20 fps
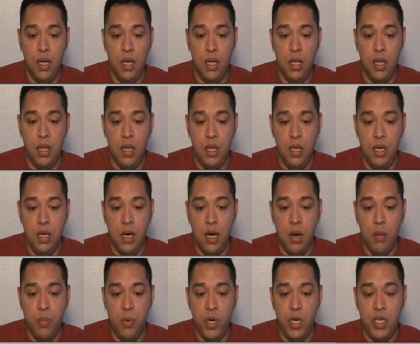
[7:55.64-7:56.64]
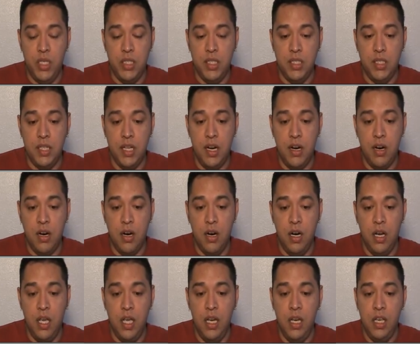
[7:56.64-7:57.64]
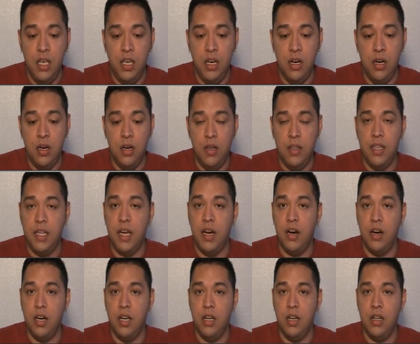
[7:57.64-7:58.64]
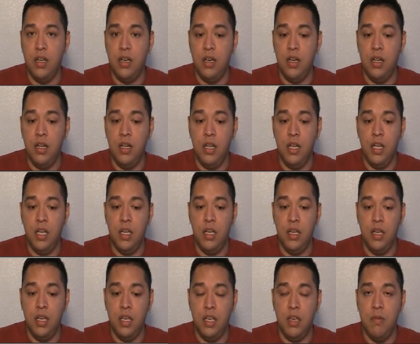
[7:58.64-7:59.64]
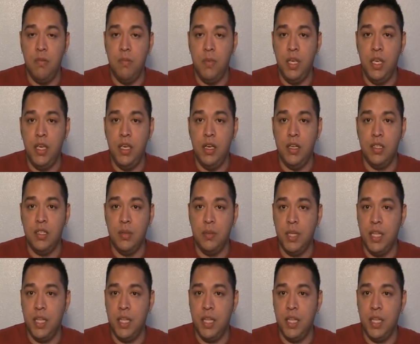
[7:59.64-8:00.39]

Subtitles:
the operations that are in here that are going to give me something